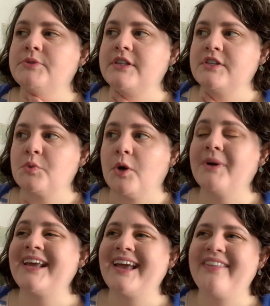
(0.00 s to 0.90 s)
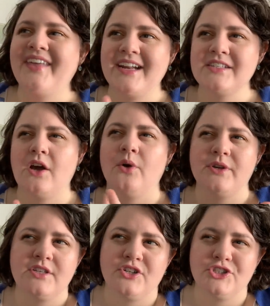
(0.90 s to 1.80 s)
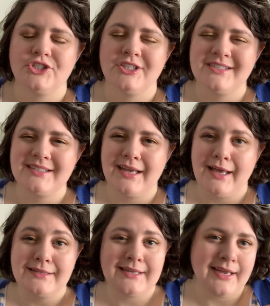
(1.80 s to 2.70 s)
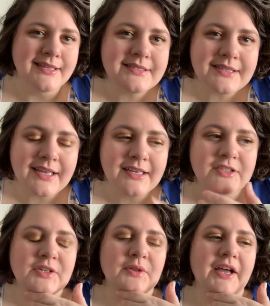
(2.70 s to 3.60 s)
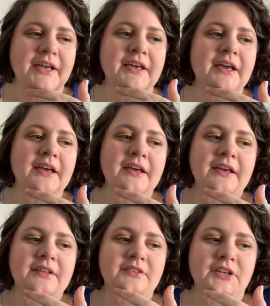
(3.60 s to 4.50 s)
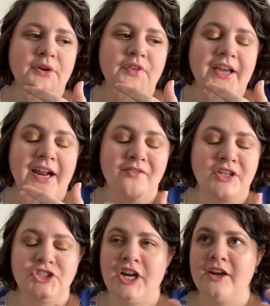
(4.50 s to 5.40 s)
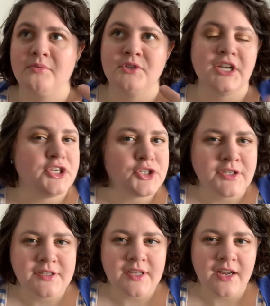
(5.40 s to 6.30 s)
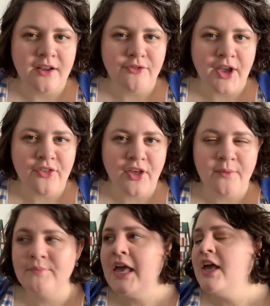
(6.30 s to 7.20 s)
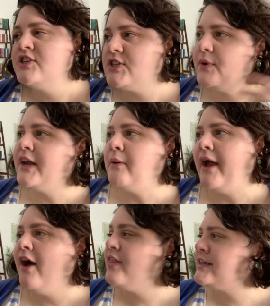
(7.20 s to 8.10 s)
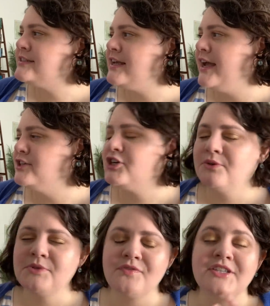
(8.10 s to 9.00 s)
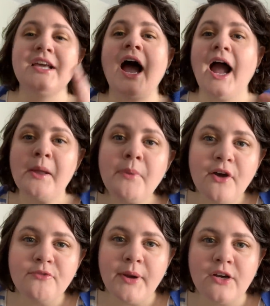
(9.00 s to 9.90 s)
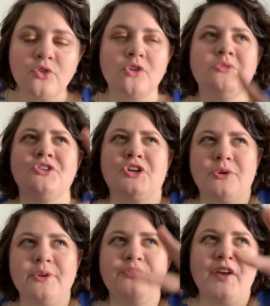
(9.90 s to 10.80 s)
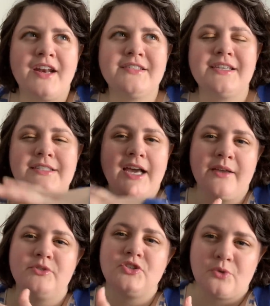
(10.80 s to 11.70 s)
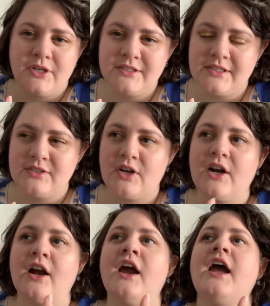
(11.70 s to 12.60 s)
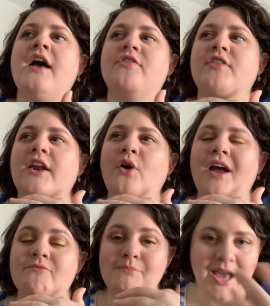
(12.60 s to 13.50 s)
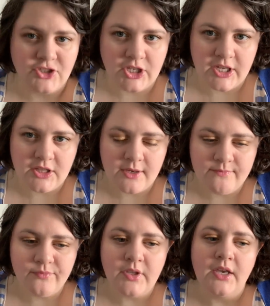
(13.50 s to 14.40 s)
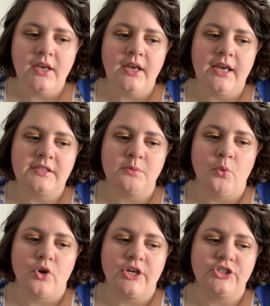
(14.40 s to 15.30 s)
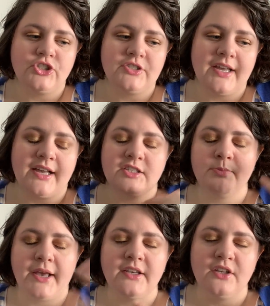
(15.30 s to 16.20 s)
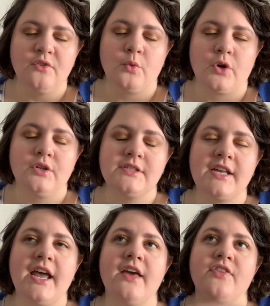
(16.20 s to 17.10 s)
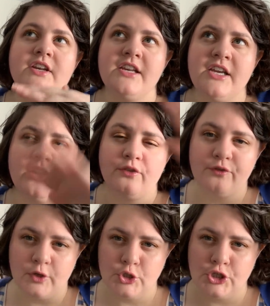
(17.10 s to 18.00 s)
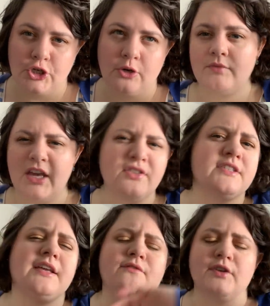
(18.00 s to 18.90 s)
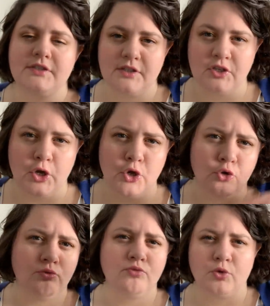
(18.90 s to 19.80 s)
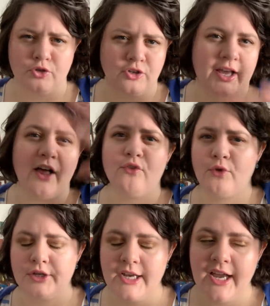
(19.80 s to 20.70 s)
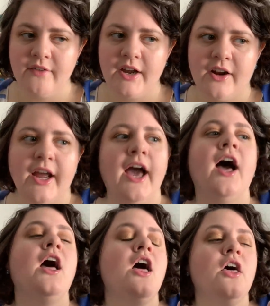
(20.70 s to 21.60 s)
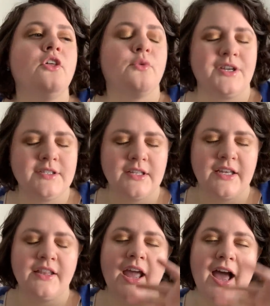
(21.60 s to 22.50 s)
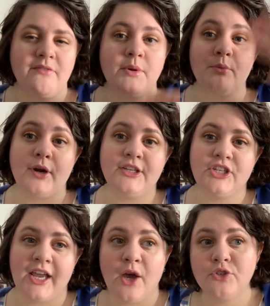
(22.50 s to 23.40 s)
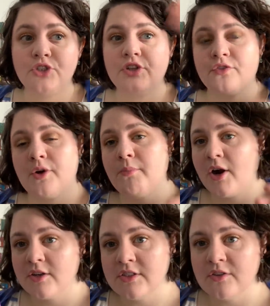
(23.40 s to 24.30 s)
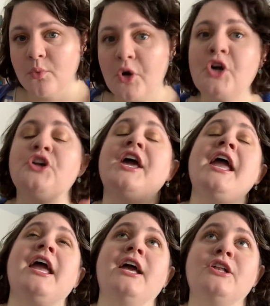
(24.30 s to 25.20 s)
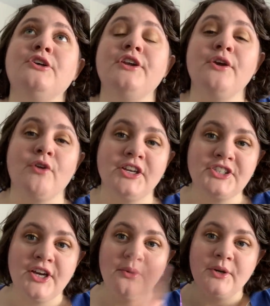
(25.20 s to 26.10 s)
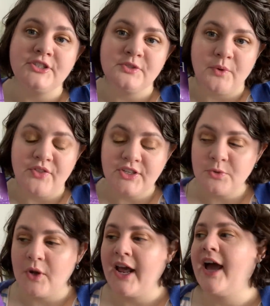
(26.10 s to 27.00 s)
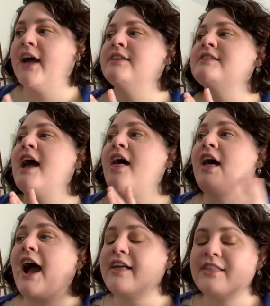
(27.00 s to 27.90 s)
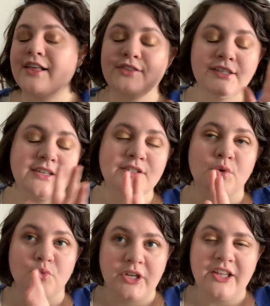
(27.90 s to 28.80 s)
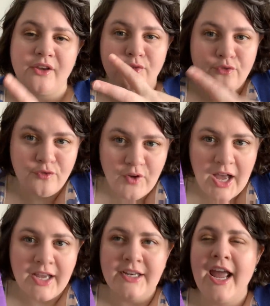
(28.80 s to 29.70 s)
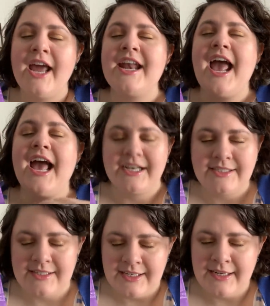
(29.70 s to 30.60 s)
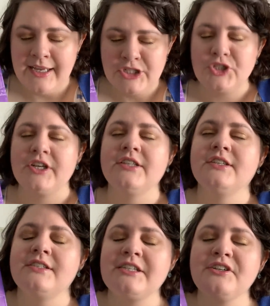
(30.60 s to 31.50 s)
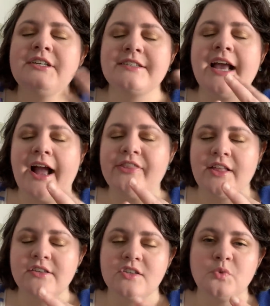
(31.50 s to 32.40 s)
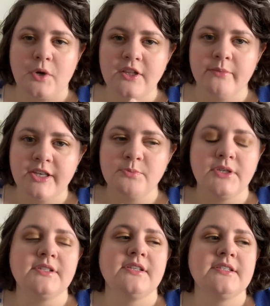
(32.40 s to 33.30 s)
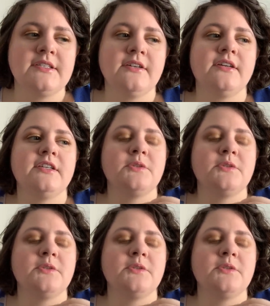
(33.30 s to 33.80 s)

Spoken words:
in this world. But again, that is always understood as like a science thing. So like, you know, they can have like genetic mutations that affect them. So anyway, all that to say, in terms of the type of paranormal or urban fantasy type stories these are, they don't have magic in them. it's just like a speculative world set in the near future in the San Francisco, Northern California kind of area. Though recently they have been branching out to different parts of the world, including Russia, which is what this one has. I think this is a really fun and excellent entry in this series. Like, I think this is one of the best books in the series